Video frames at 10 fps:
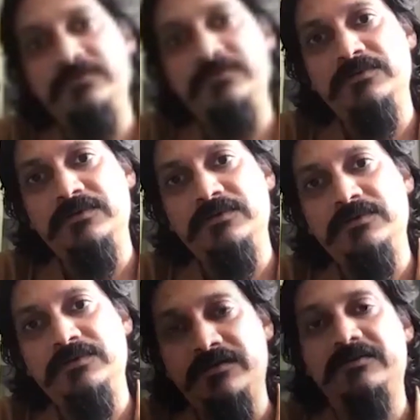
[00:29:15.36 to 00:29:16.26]
uh, you
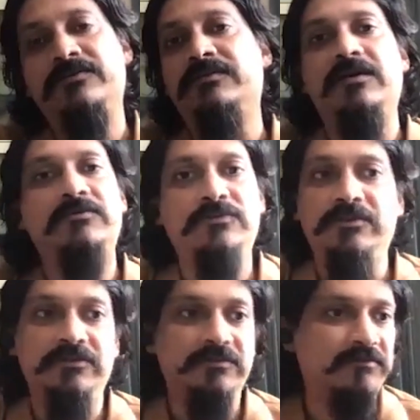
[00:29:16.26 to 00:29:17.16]
know down to the
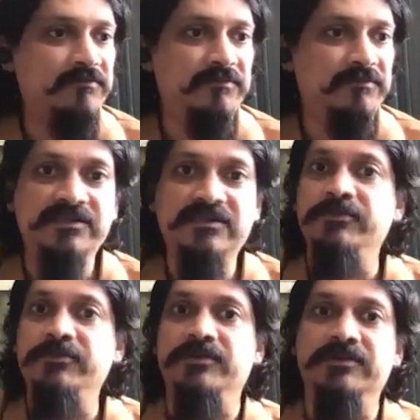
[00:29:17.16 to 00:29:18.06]

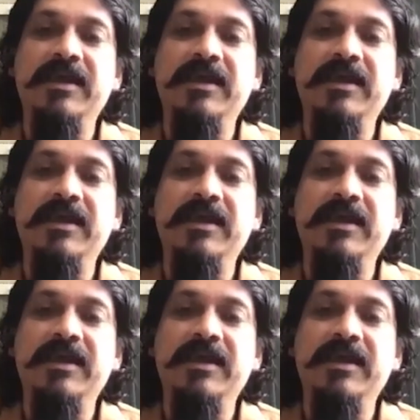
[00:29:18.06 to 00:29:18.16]
distributors